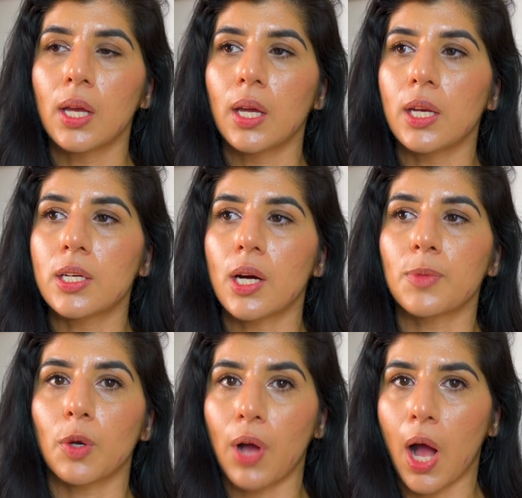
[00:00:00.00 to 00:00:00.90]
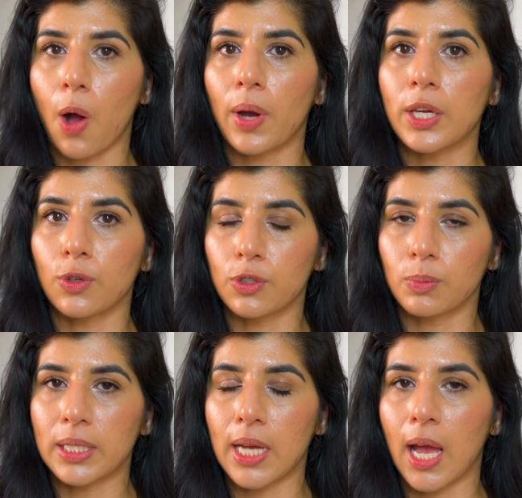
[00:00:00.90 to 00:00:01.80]
in terms of how I use
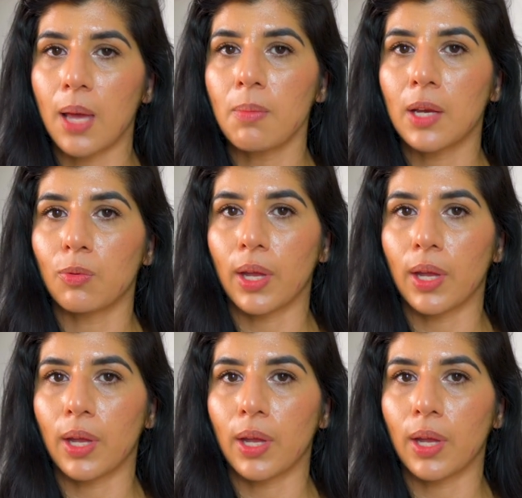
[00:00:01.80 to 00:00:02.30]
my time and